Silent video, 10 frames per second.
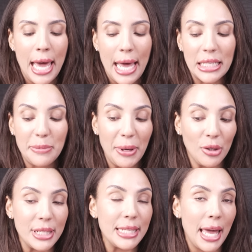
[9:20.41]
And
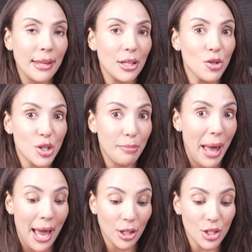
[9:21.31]
Spirit is saying that you should
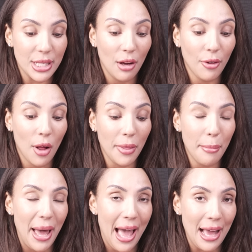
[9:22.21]
pat yourself on the
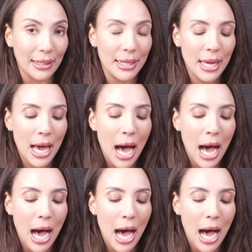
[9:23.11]
back.